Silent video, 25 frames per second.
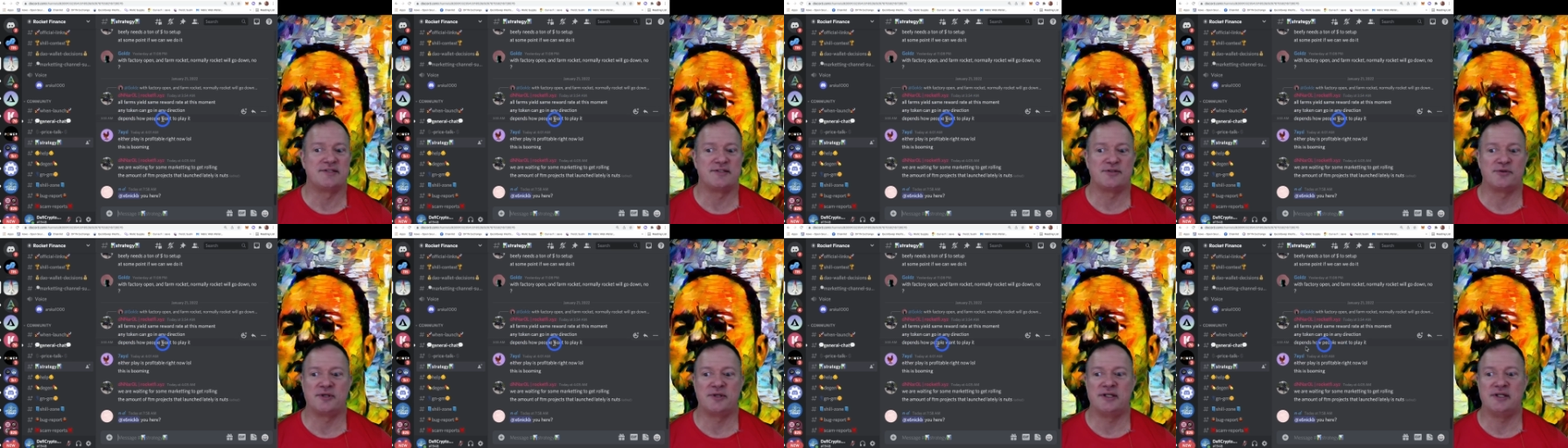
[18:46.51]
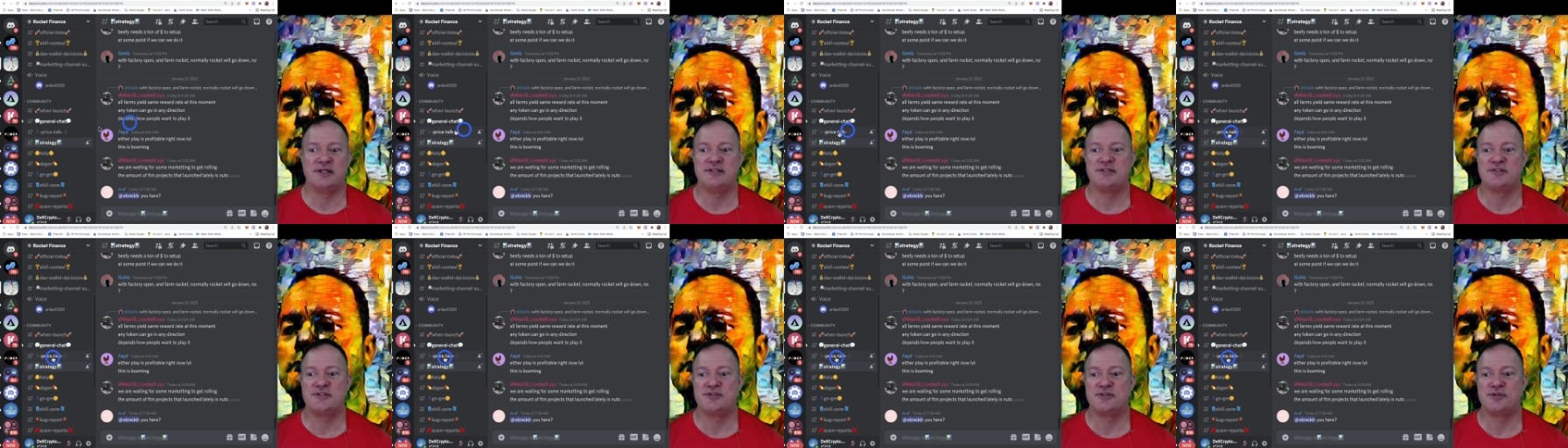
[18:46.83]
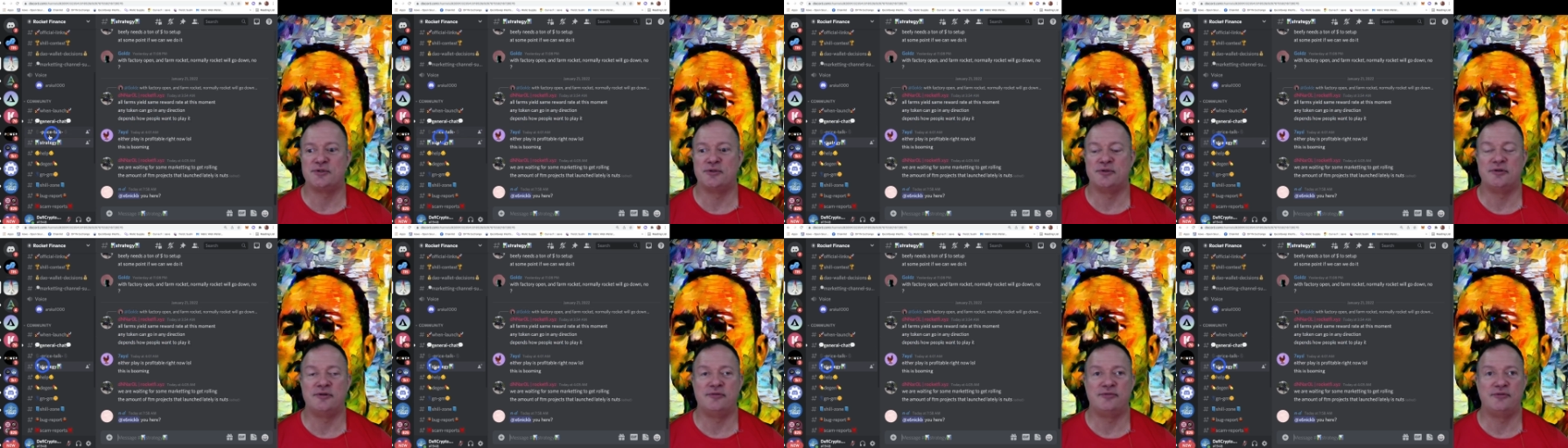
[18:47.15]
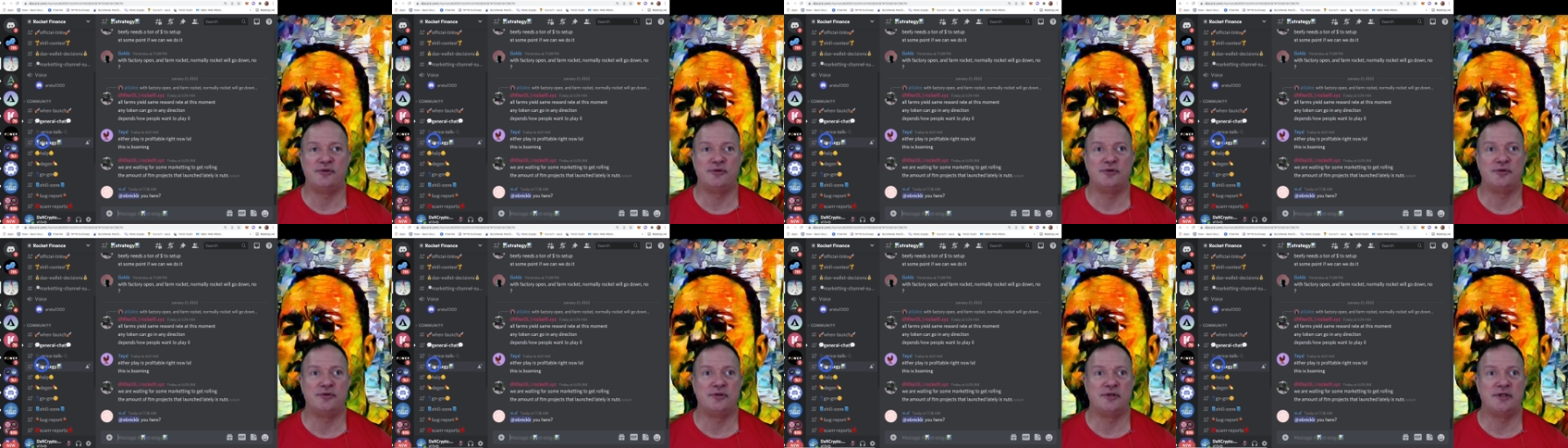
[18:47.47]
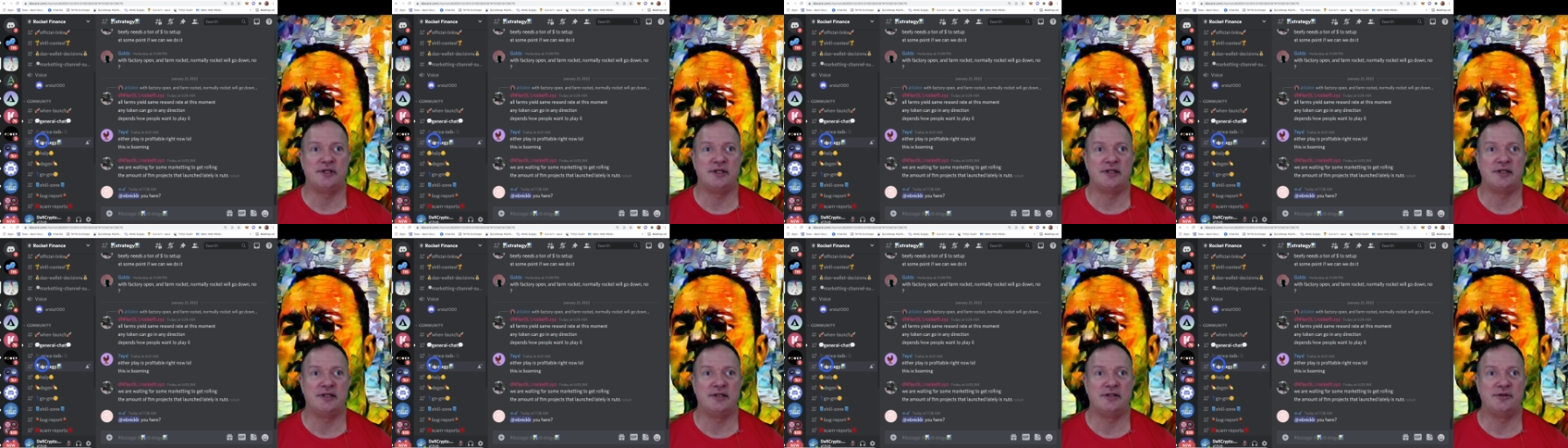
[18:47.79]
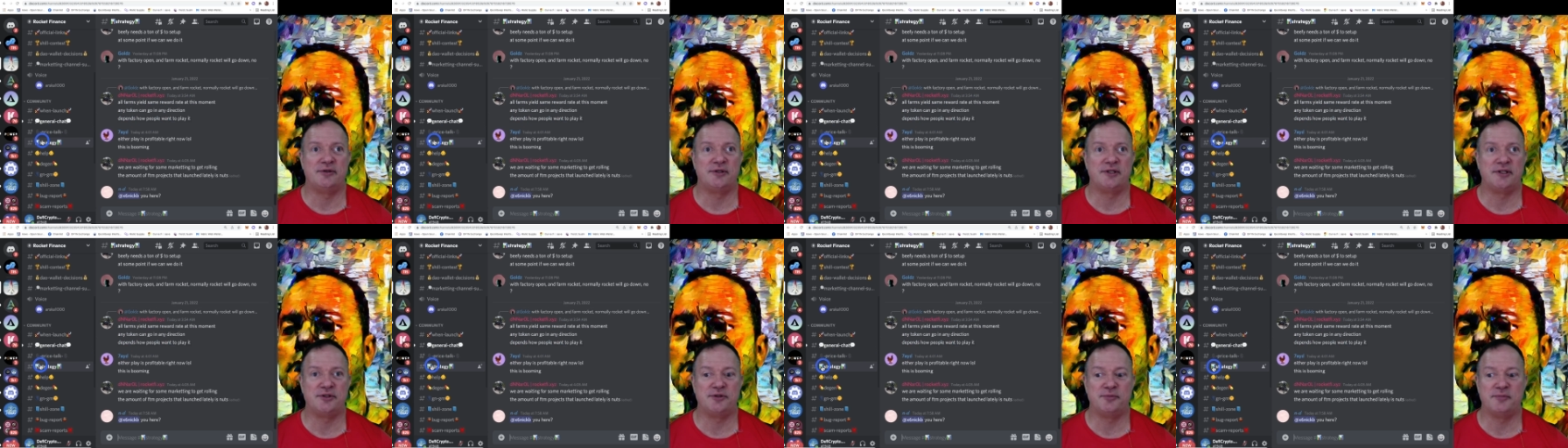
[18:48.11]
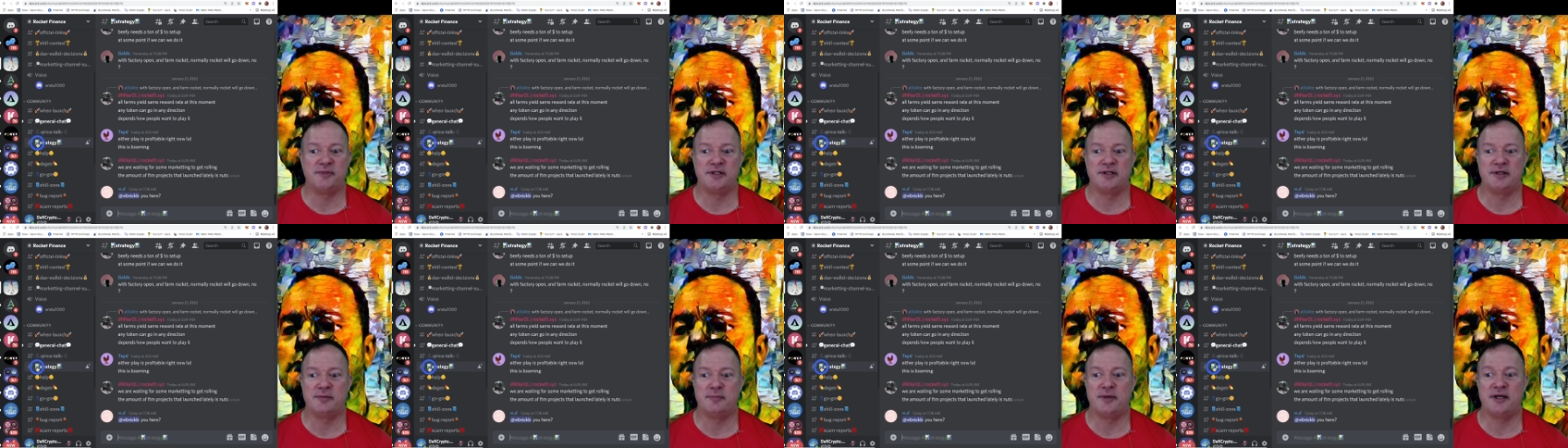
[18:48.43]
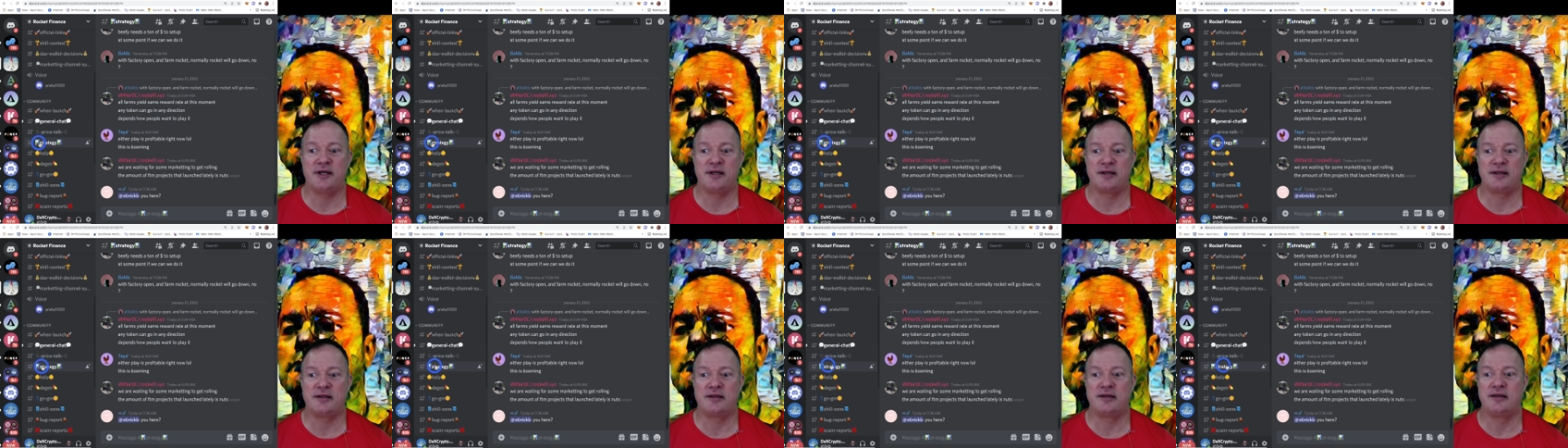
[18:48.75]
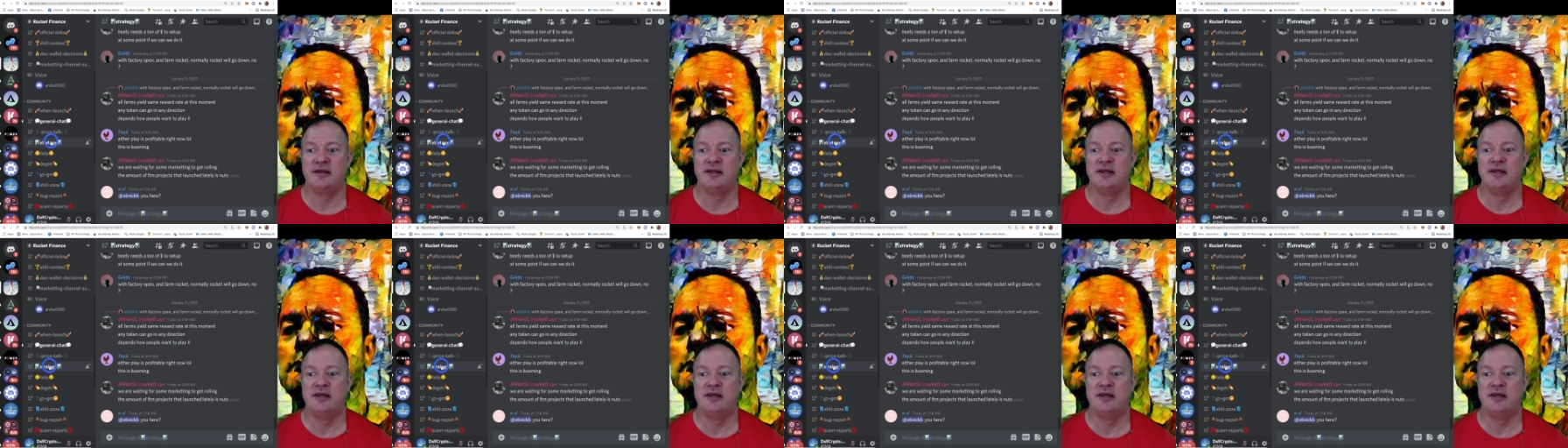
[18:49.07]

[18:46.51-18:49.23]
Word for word: Okay, so if you're looking to make a buck,